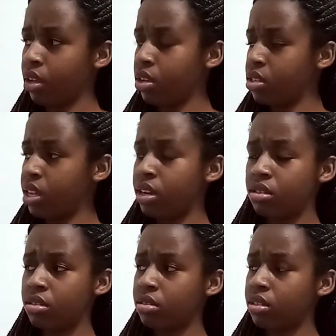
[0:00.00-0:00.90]
Is that a
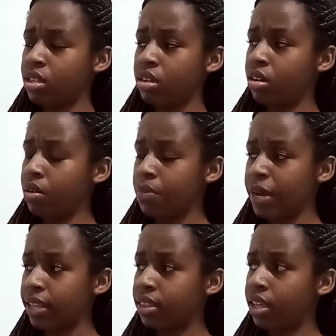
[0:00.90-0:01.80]
good thing or a
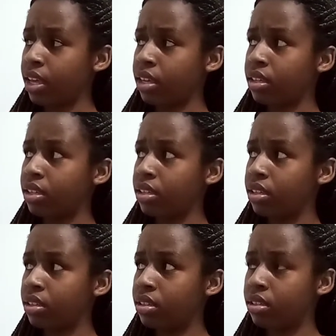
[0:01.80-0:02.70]
bad thing?
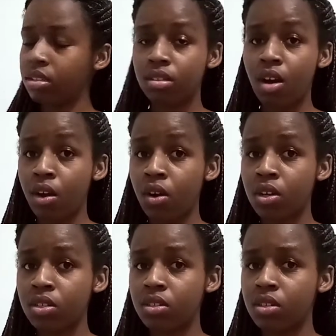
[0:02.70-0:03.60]
I
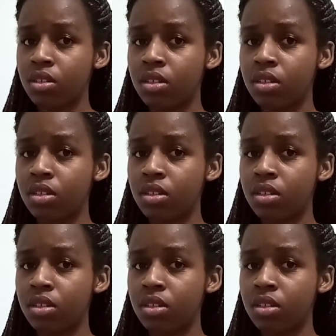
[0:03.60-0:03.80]
asked.